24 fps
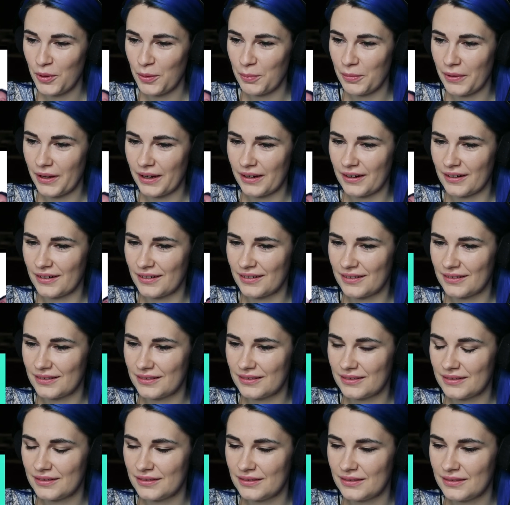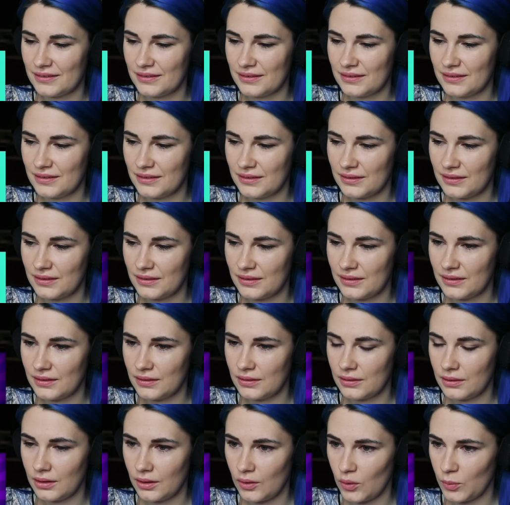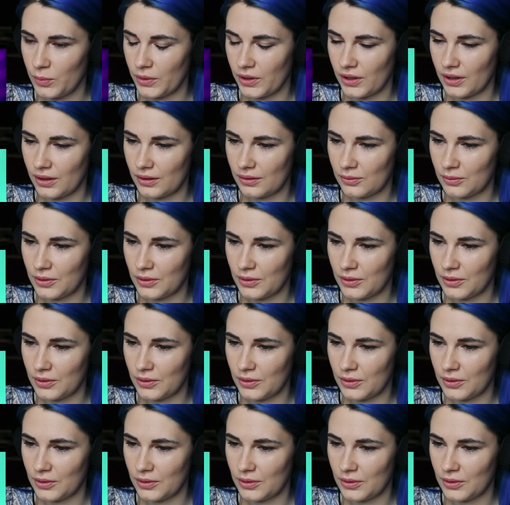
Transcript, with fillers: with black hair. Oh my god,